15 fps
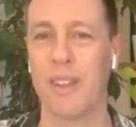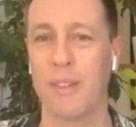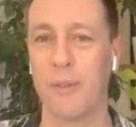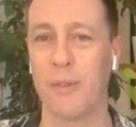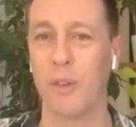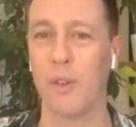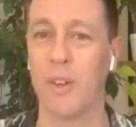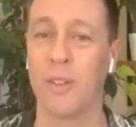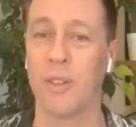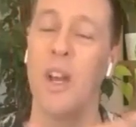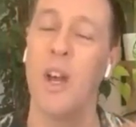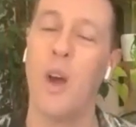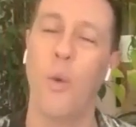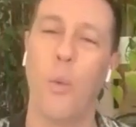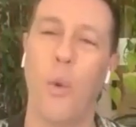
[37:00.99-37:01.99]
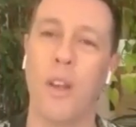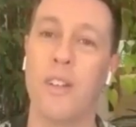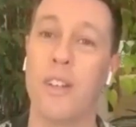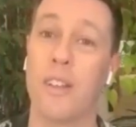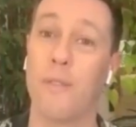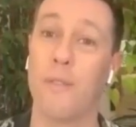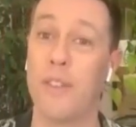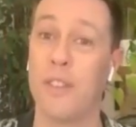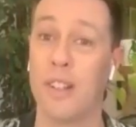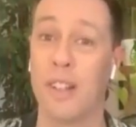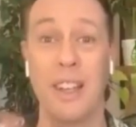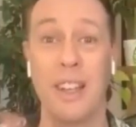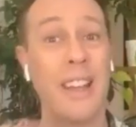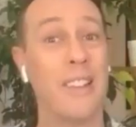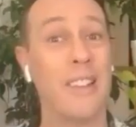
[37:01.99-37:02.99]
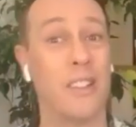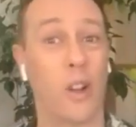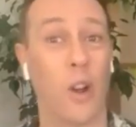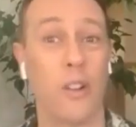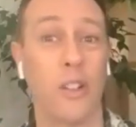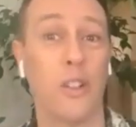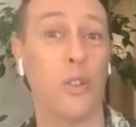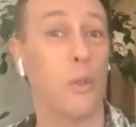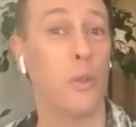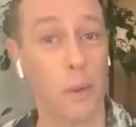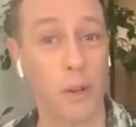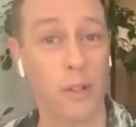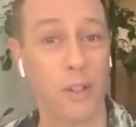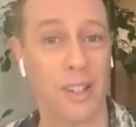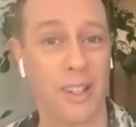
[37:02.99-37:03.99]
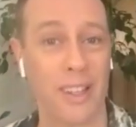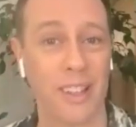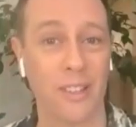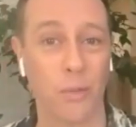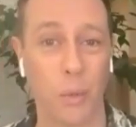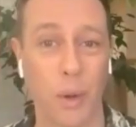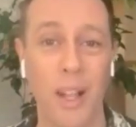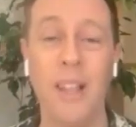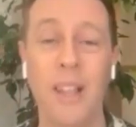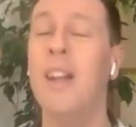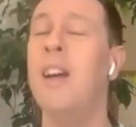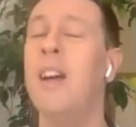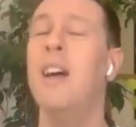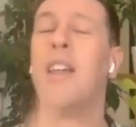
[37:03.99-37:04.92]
these different oils. What it does physically, it's going to do emotionally as well.